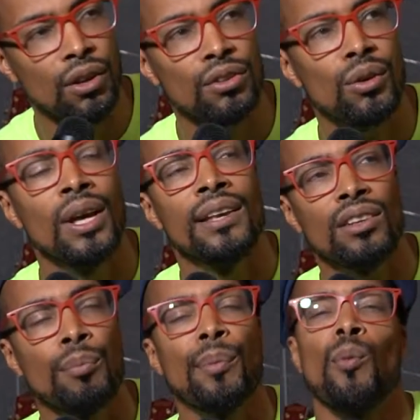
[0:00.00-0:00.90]
Also,
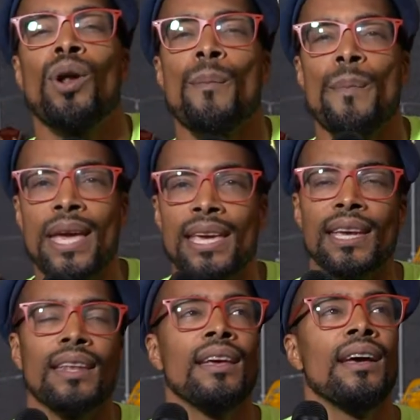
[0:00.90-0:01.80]
some people want to make
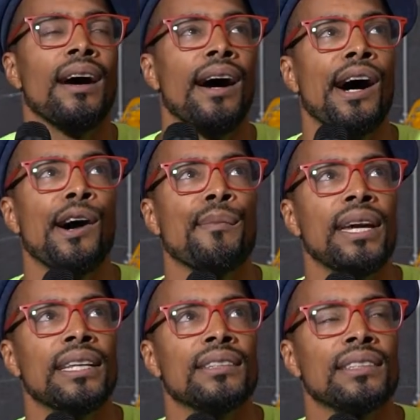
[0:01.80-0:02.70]
it,
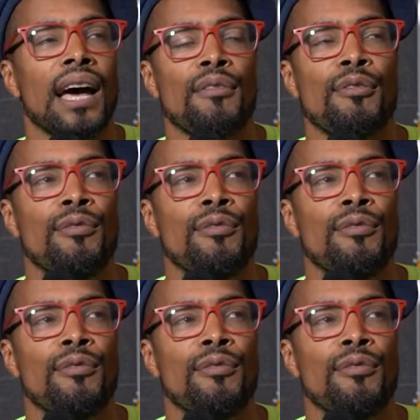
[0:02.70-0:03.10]
and it's not.